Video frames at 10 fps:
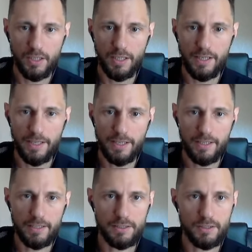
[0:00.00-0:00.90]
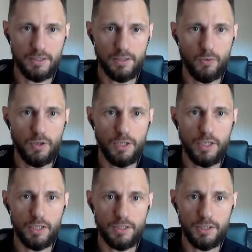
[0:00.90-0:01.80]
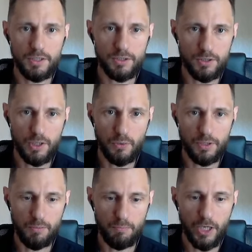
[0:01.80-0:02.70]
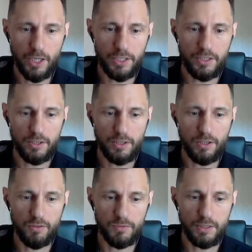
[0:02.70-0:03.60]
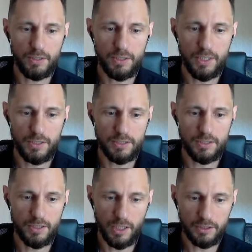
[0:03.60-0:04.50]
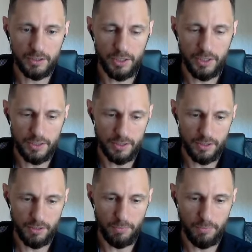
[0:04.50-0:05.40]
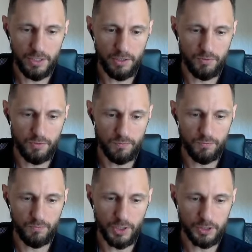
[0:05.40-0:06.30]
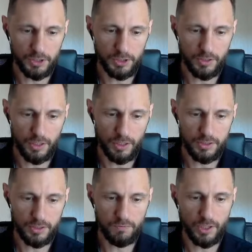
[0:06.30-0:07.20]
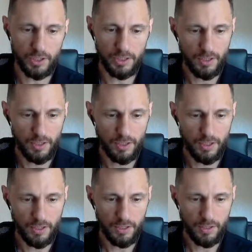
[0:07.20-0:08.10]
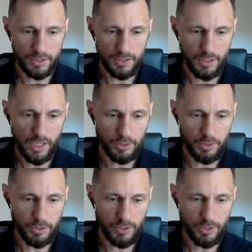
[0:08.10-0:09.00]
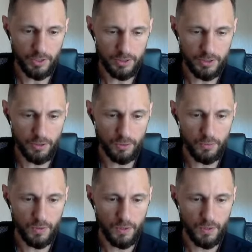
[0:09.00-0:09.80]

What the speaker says: and it needs to go in the body of index.js, in the body of the function that's running this app here. So